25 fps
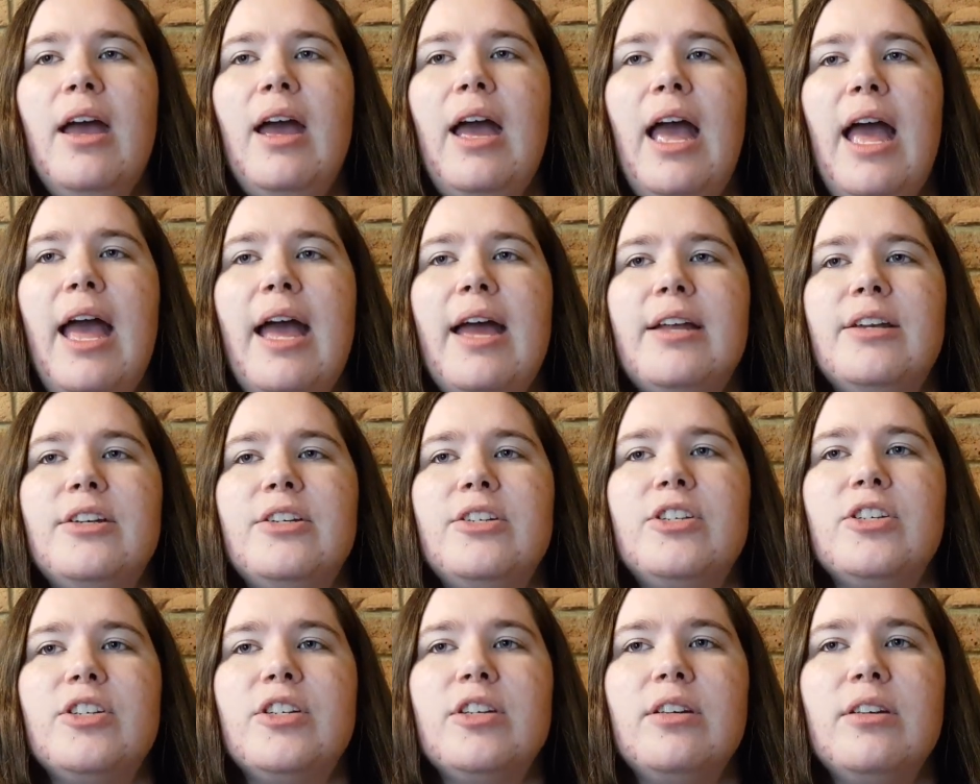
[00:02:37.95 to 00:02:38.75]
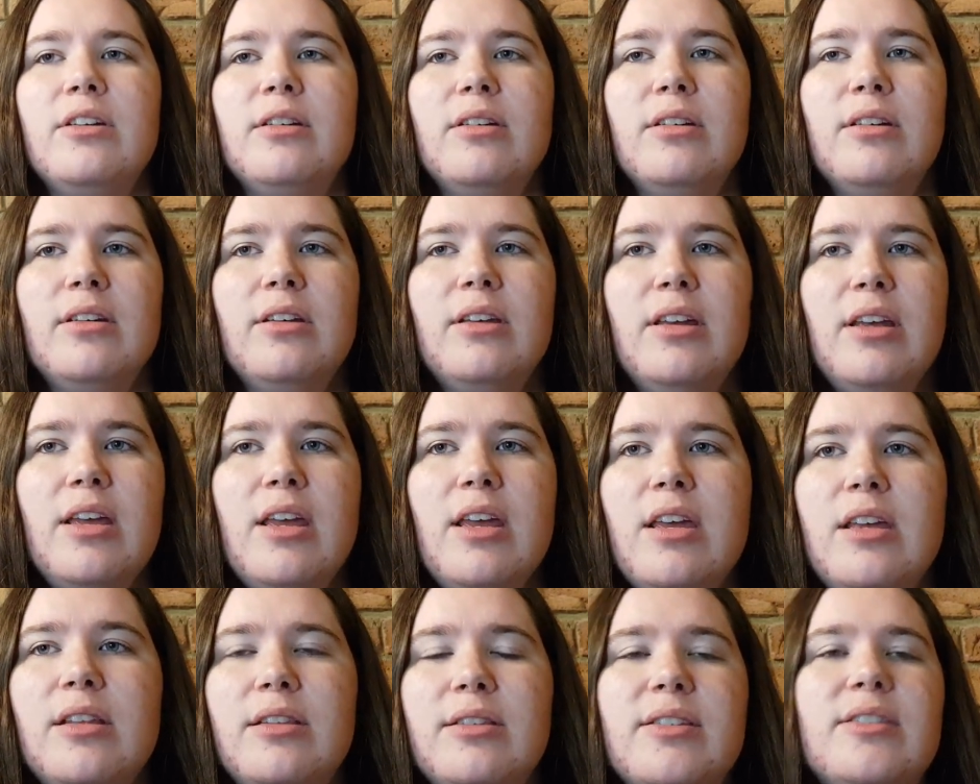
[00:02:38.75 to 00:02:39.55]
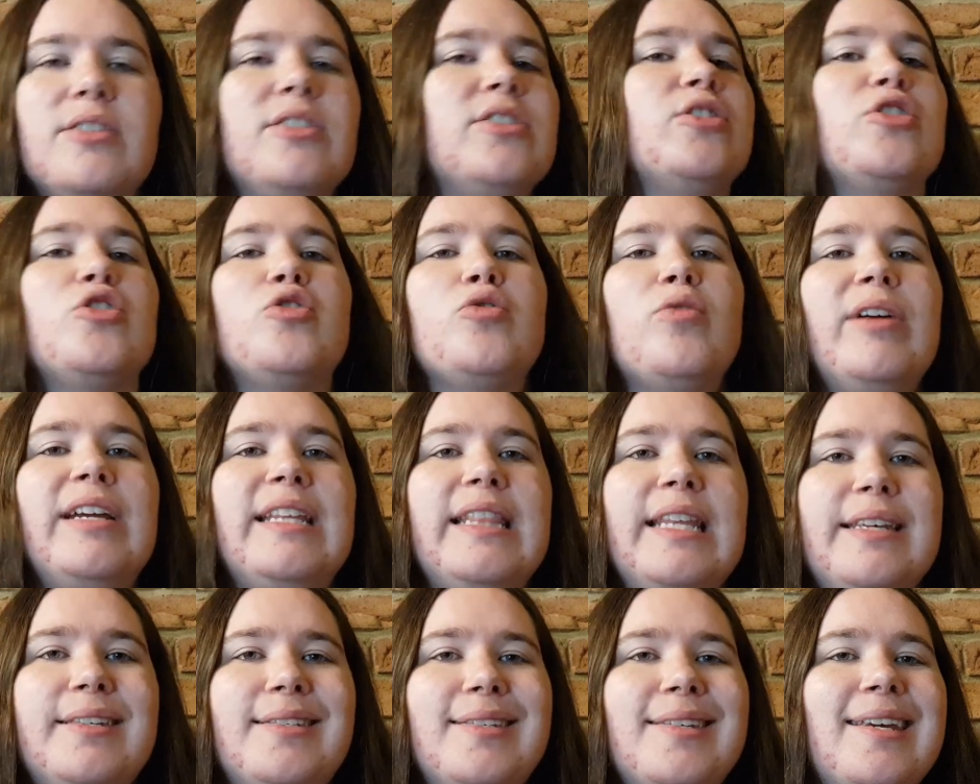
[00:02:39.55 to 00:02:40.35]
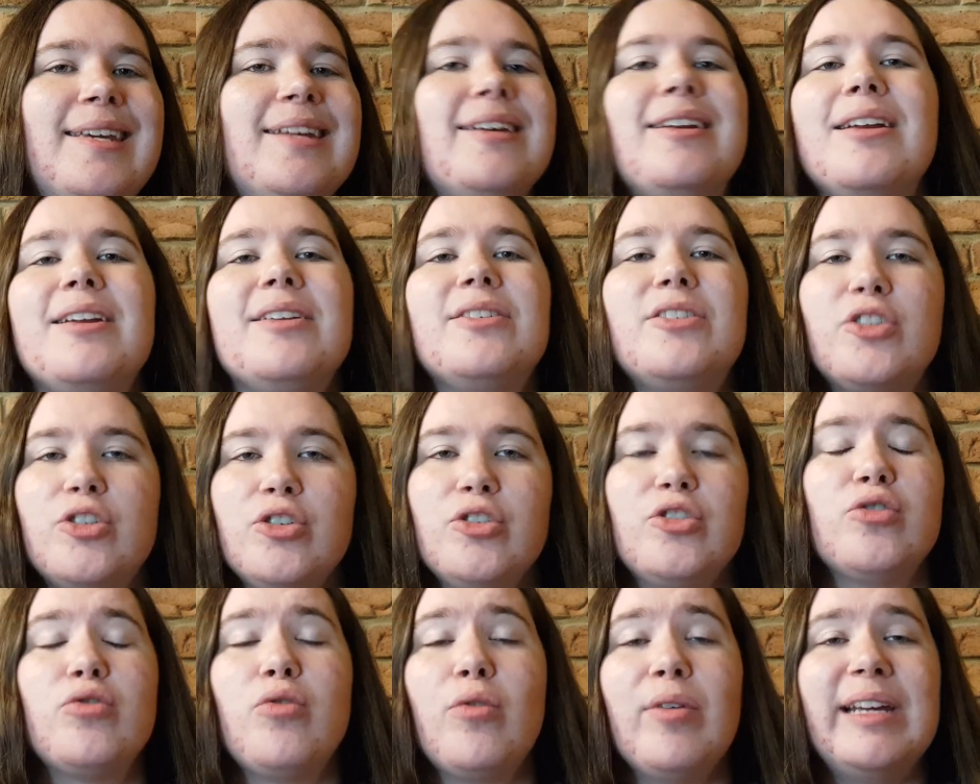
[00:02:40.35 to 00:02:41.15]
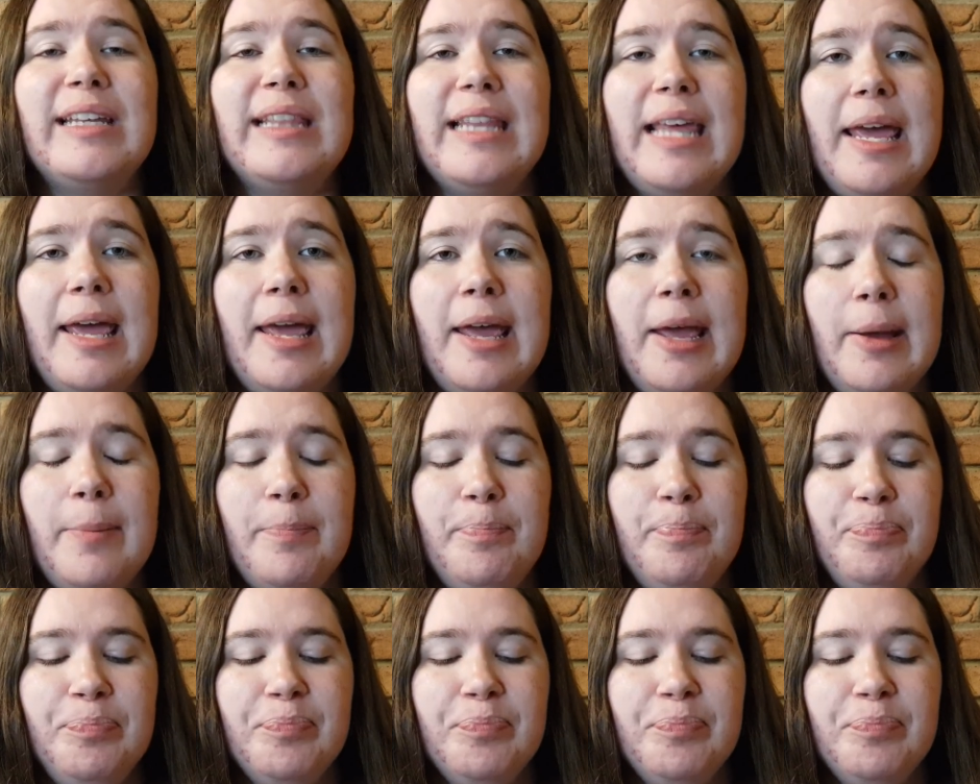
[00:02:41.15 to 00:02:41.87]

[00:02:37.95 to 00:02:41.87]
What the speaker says: and it's destroying their skin and it's destroying their hair.